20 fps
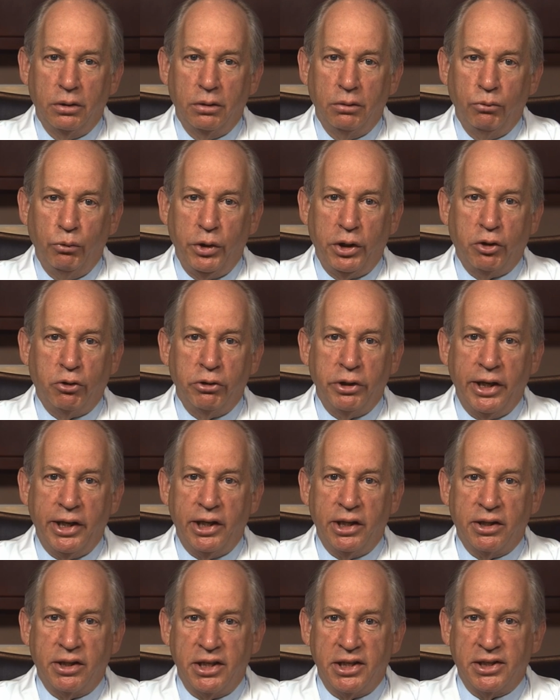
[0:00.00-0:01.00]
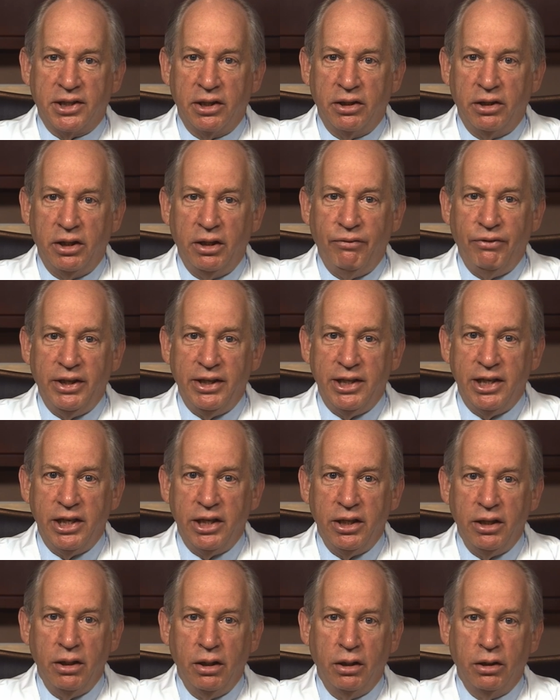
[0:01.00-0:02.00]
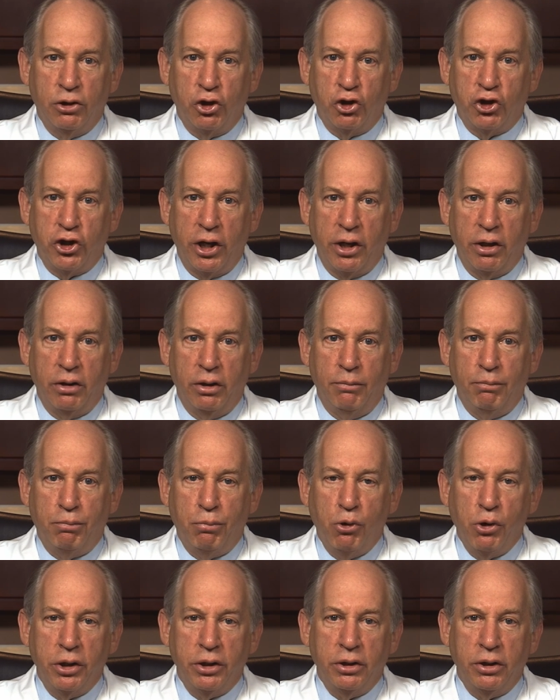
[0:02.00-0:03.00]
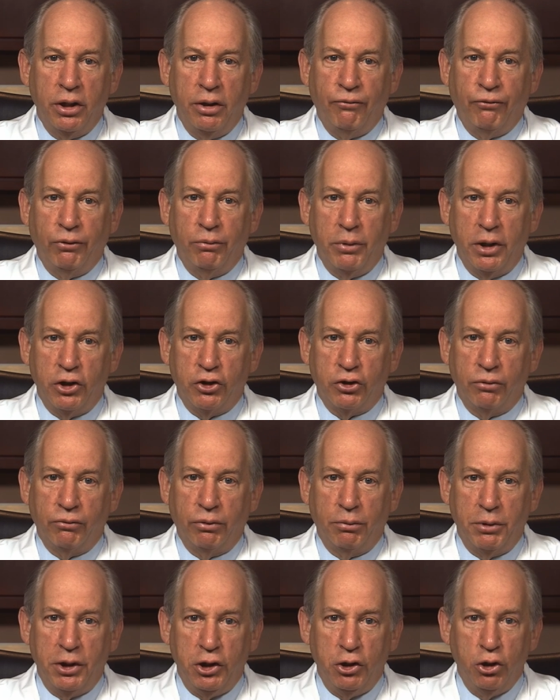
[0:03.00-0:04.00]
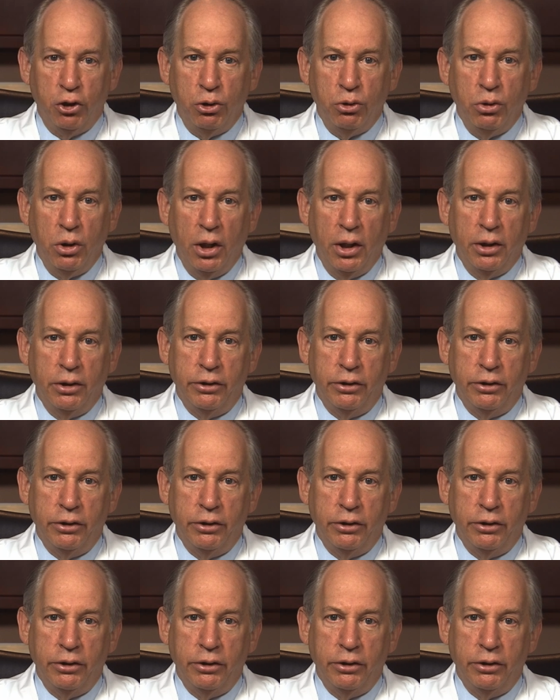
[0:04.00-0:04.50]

We created this DVD to share important information from a new